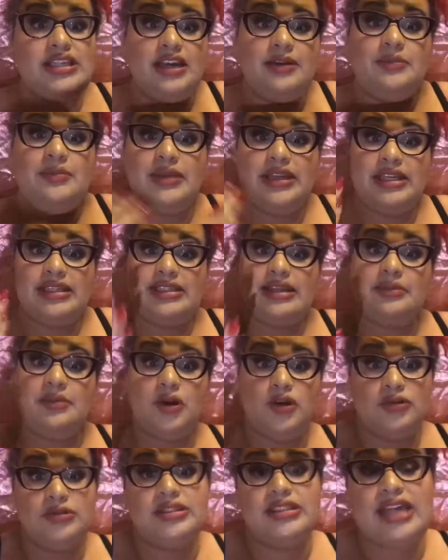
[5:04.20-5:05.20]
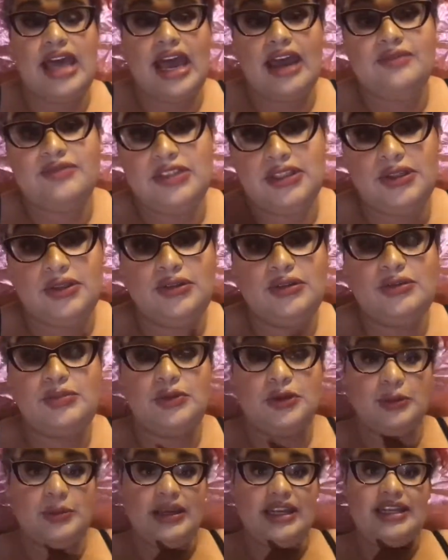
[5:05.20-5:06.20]
skin, because I'm going to have to lose
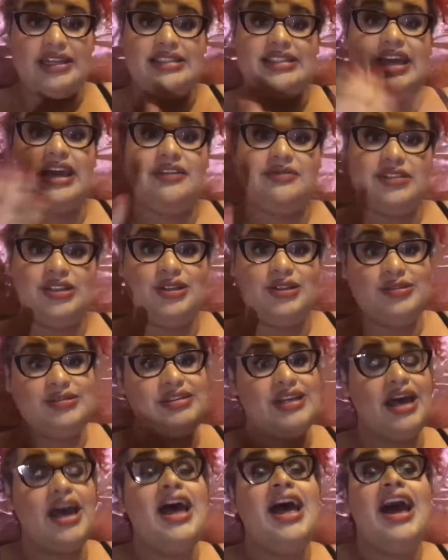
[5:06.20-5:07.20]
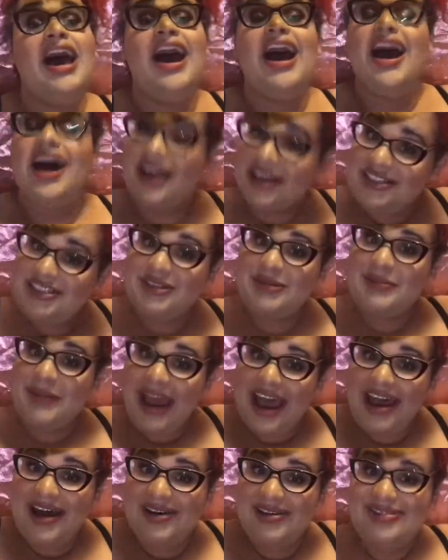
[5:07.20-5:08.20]
more weight, because I have to lose 100
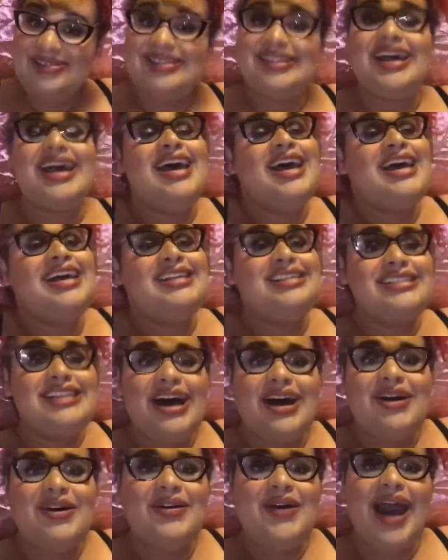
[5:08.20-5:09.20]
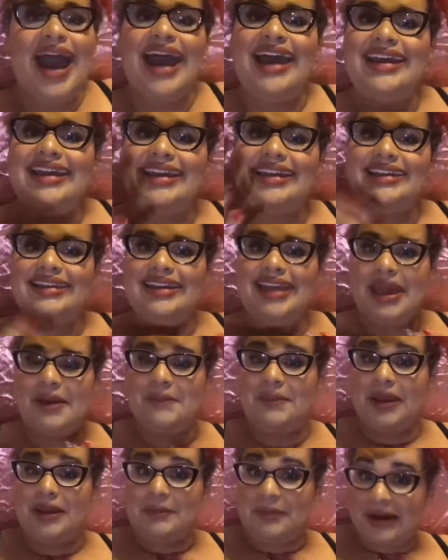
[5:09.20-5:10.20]
pounds. So I can
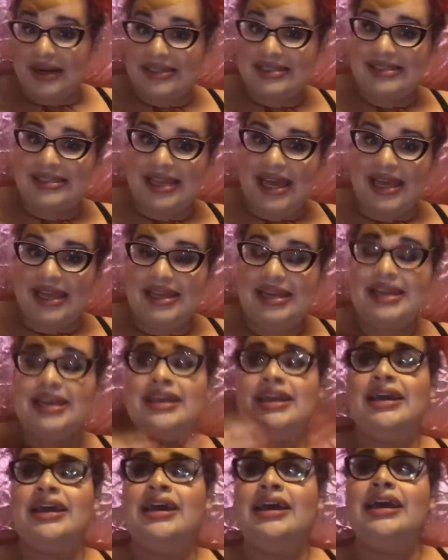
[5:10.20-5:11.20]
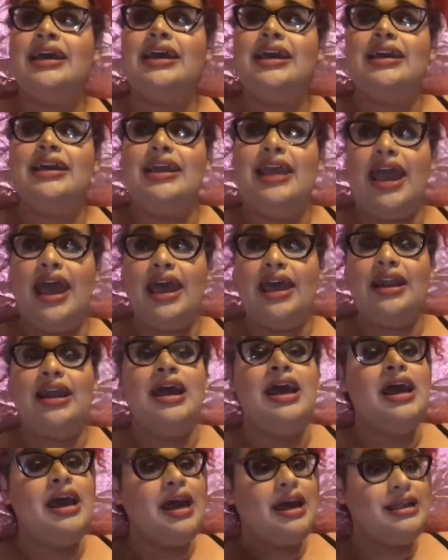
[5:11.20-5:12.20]
get my breasts done and get
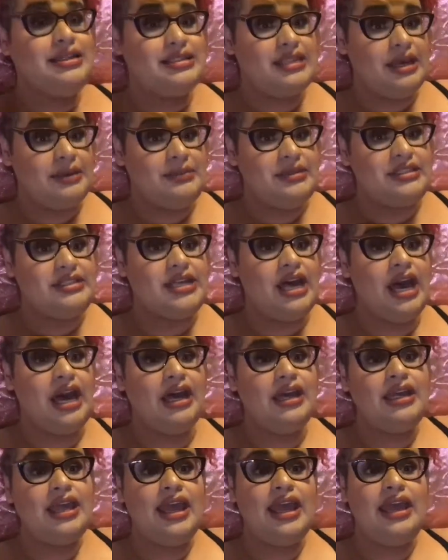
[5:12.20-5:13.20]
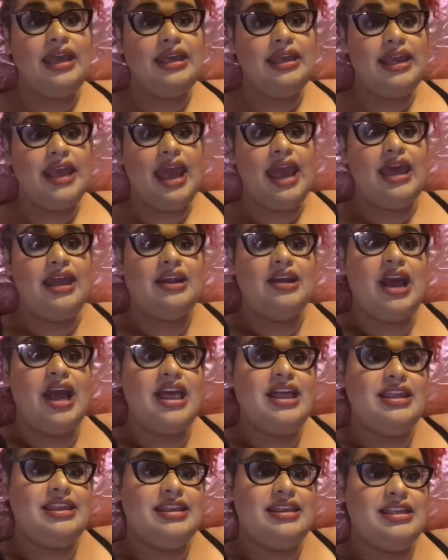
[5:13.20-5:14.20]
a tummy tuck and get
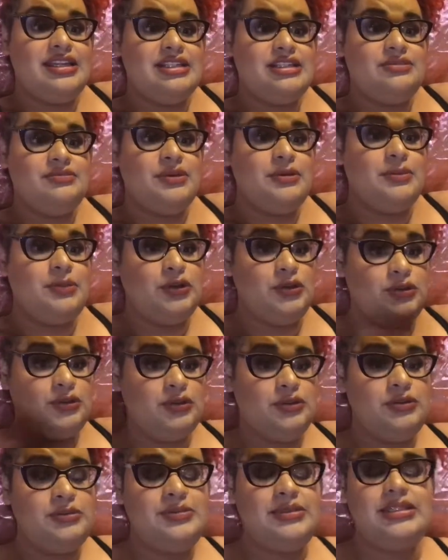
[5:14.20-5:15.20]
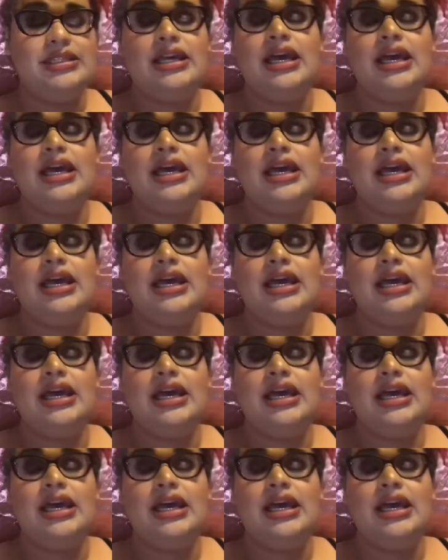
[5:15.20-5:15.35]
this removed.